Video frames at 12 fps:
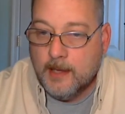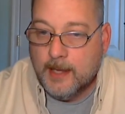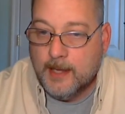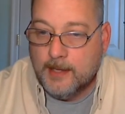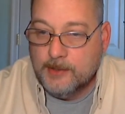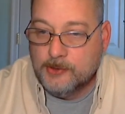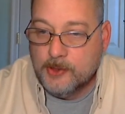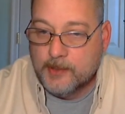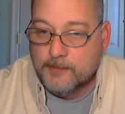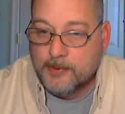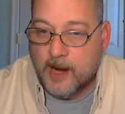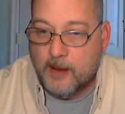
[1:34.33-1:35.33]
as you
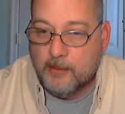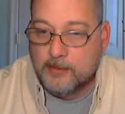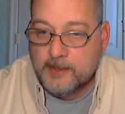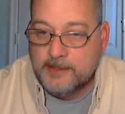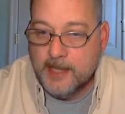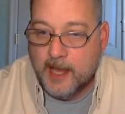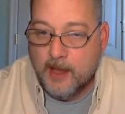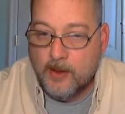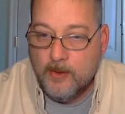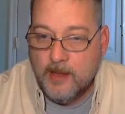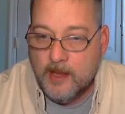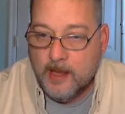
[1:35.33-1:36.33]
can probably
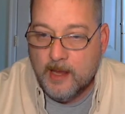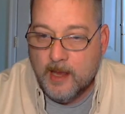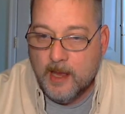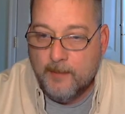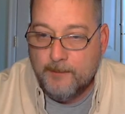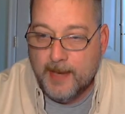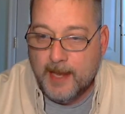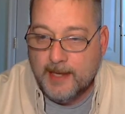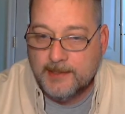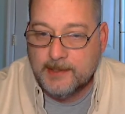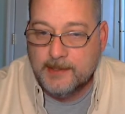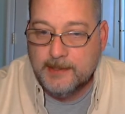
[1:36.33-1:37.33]
tell, I'm
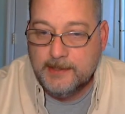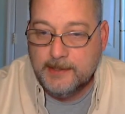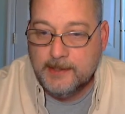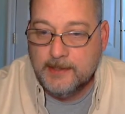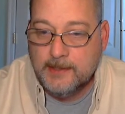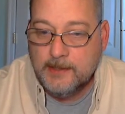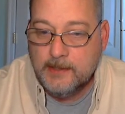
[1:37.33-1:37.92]
not a